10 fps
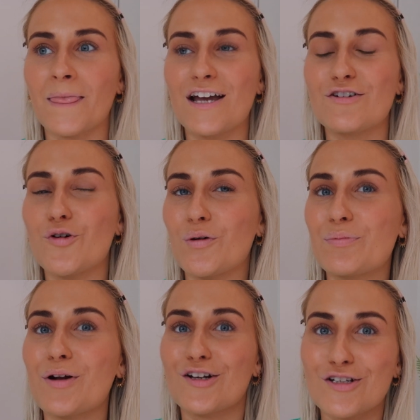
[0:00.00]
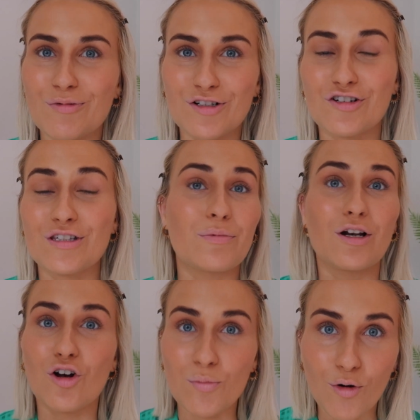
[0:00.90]
You don't want to put on too much because it will
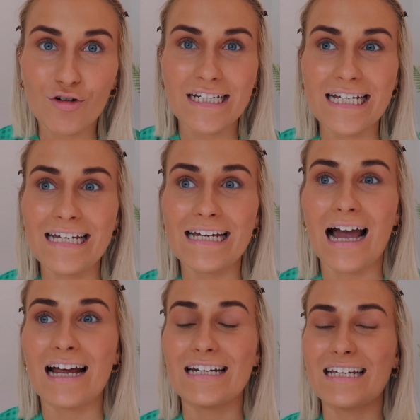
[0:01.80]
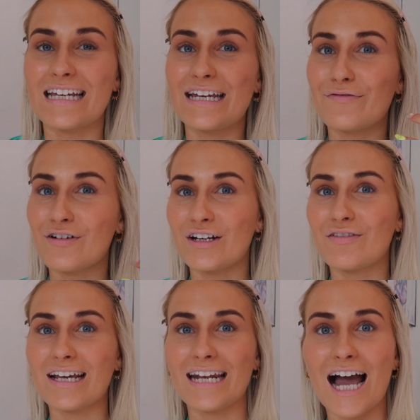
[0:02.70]
look muddy and it can give kind of
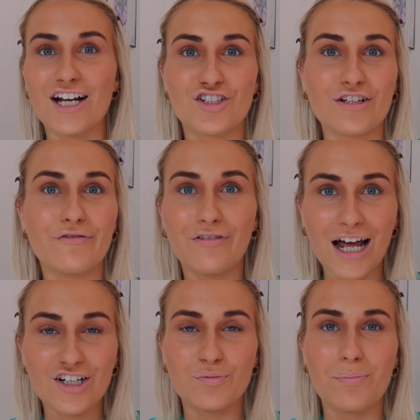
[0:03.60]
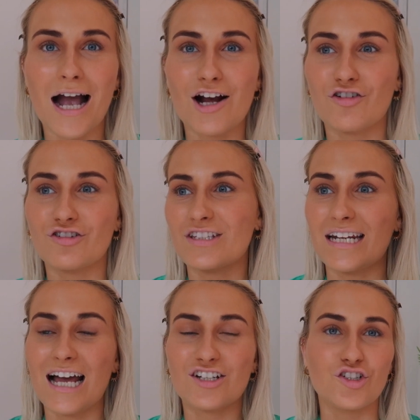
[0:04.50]
like an ashy flashback, or just
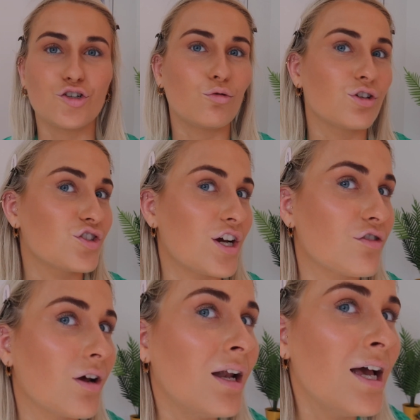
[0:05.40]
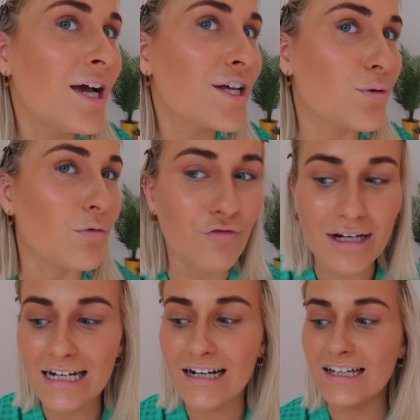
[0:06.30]
an ashy tone in general. So a
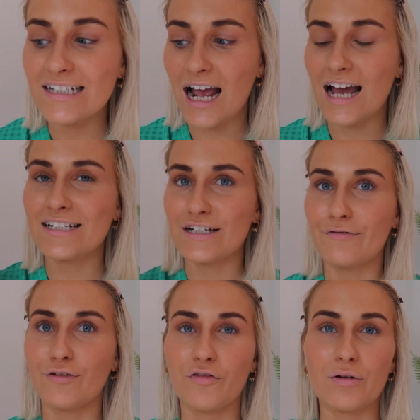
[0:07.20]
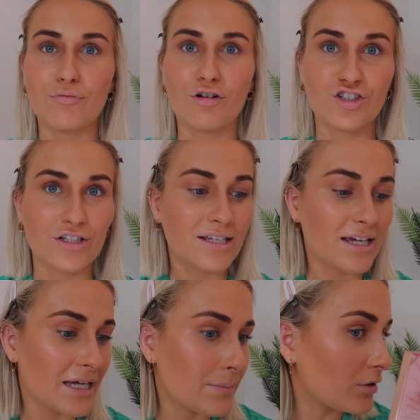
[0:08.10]
really light hand and a fluffy brush is key.